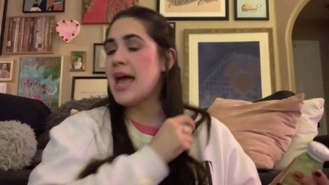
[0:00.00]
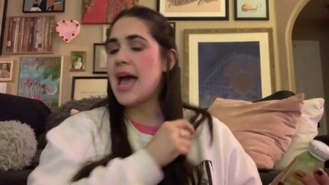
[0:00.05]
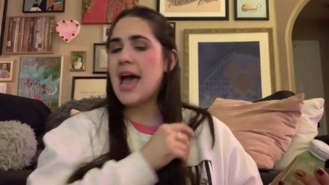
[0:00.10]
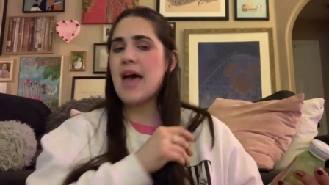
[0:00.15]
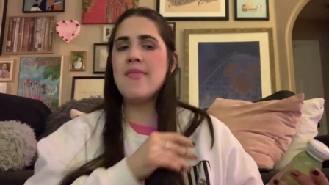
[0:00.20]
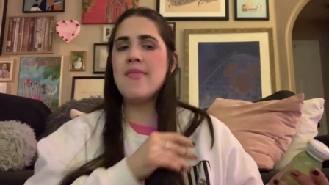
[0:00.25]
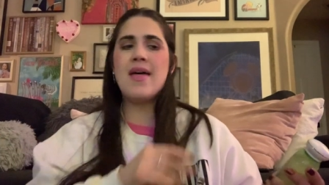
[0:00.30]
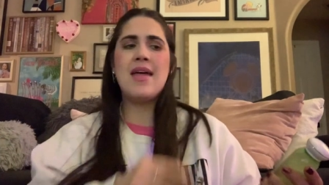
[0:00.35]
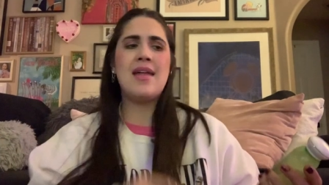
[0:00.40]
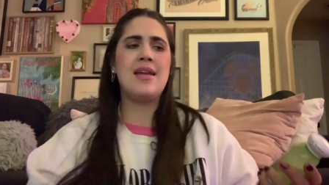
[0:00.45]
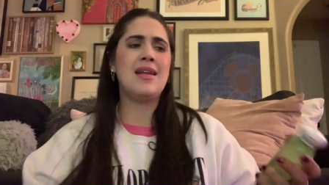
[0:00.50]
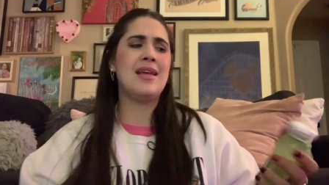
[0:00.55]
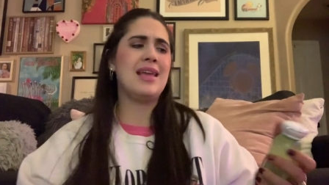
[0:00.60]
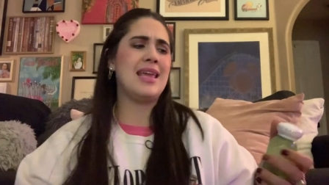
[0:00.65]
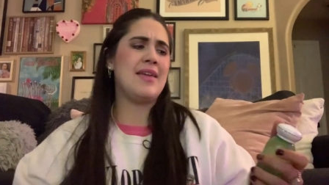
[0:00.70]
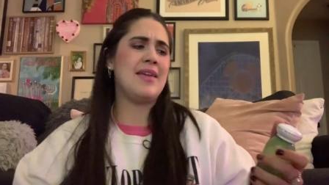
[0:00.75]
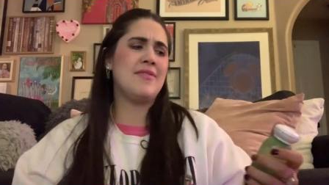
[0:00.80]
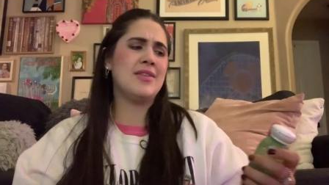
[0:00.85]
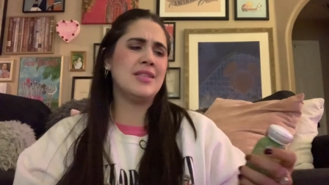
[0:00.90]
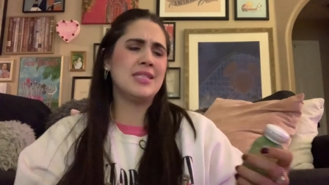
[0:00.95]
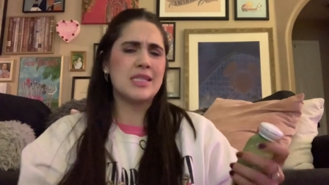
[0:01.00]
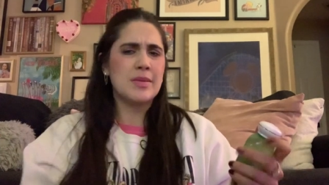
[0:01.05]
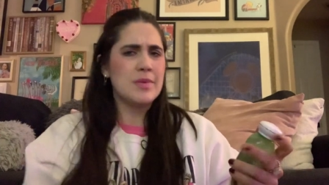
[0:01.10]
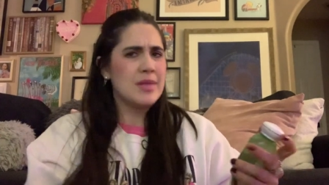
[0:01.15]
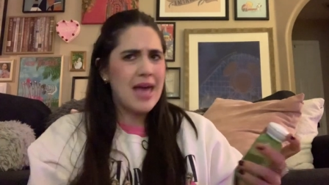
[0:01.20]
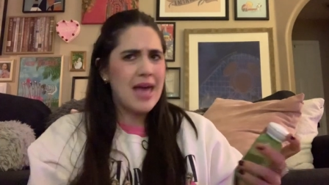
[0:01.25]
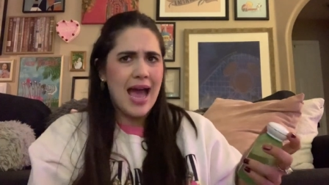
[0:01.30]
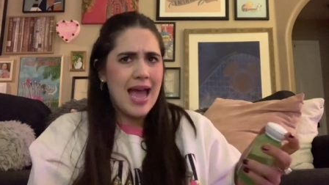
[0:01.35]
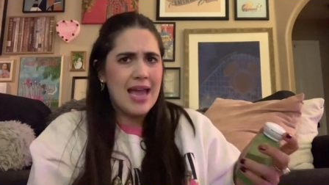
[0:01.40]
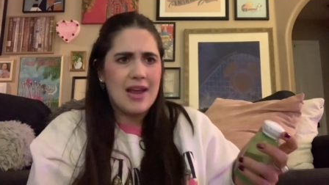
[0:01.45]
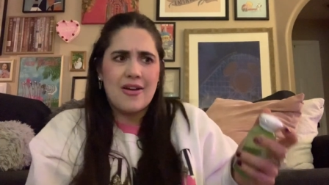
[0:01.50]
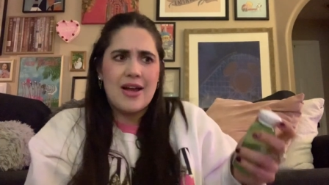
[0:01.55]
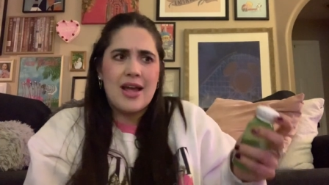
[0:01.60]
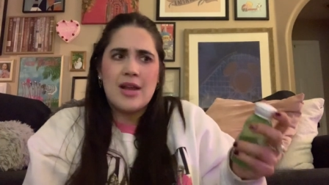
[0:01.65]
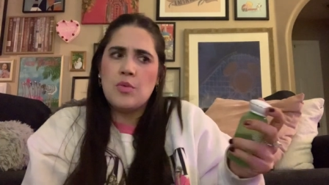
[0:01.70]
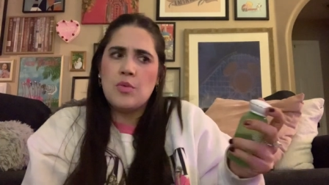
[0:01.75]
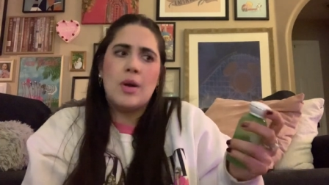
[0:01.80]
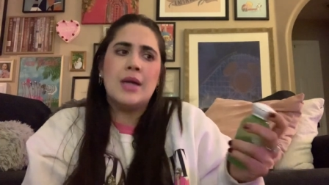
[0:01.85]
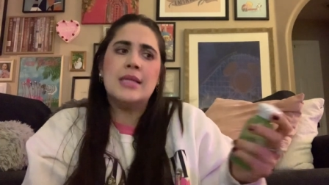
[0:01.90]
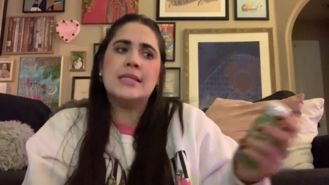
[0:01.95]
And then even some of the higher
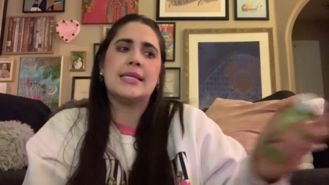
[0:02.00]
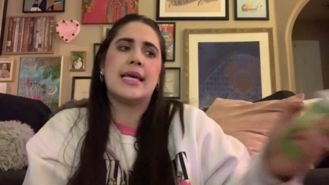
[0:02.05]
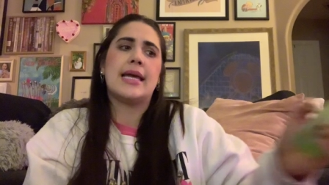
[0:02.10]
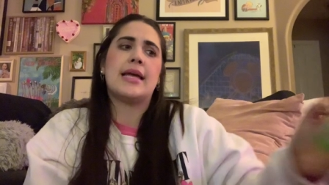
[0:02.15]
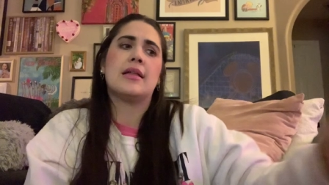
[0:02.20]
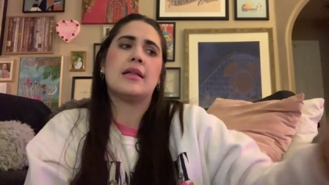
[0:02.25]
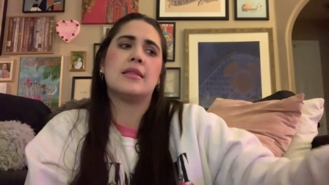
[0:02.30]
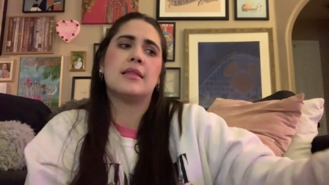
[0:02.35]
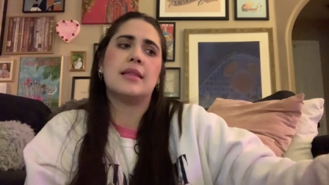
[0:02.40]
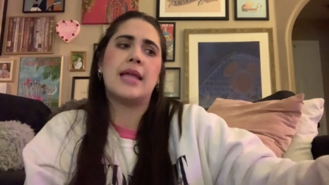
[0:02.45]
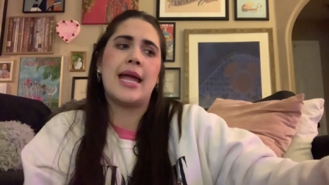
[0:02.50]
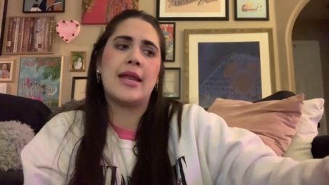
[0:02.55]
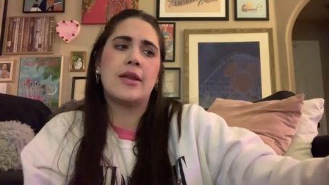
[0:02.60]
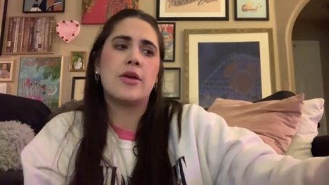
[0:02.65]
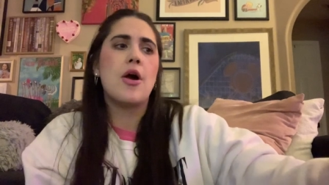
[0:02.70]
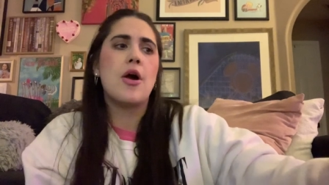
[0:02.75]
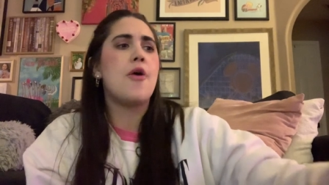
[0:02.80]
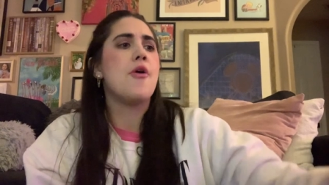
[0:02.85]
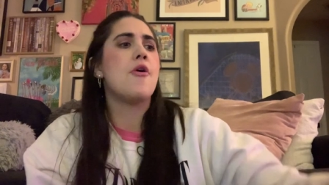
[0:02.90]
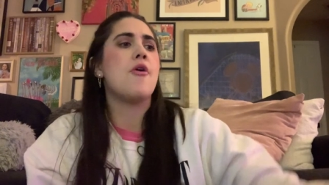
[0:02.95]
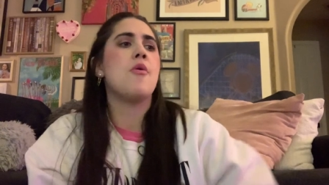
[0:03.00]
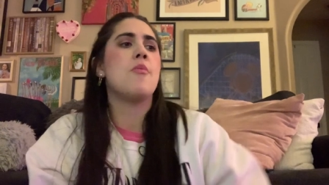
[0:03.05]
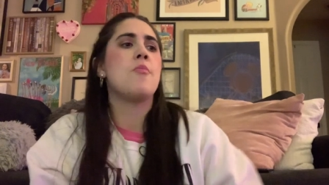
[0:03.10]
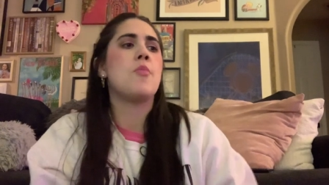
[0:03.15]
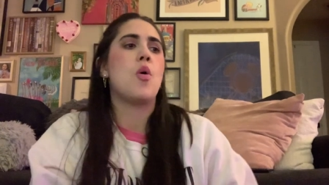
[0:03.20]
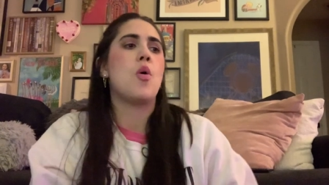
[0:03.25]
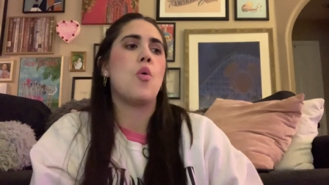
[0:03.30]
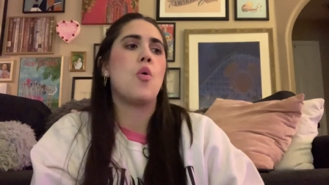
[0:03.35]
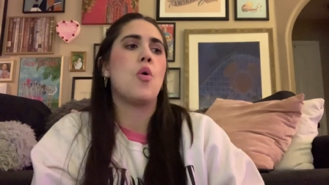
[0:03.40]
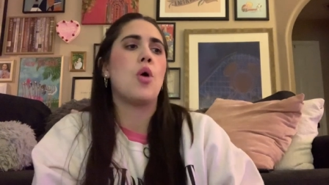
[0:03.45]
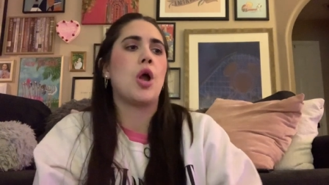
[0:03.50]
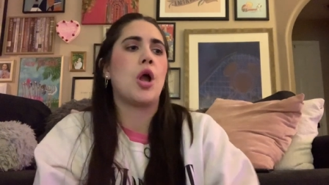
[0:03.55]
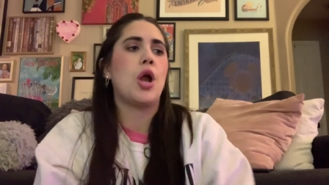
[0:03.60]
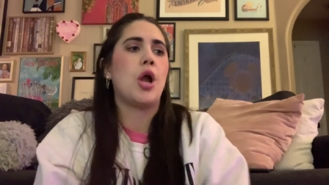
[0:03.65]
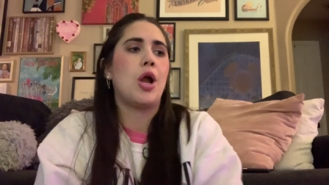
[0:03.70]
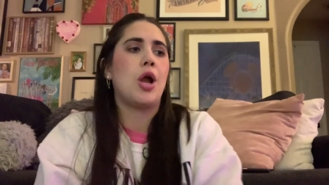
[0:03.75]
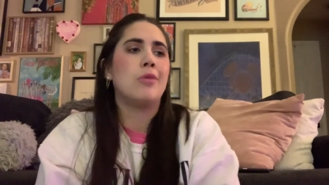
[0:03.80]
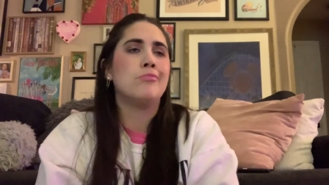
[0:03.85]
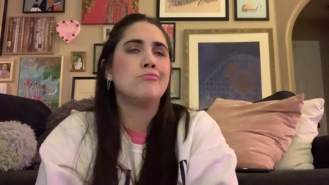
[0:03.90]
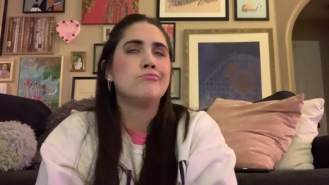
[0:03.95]
end ones like Lancome
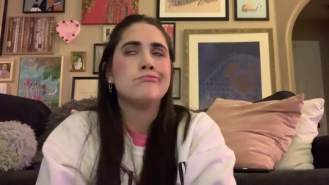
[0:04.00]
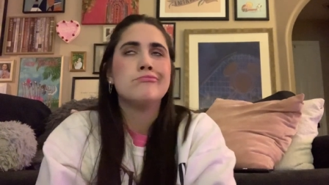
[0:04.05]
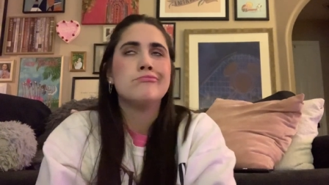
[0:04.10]
or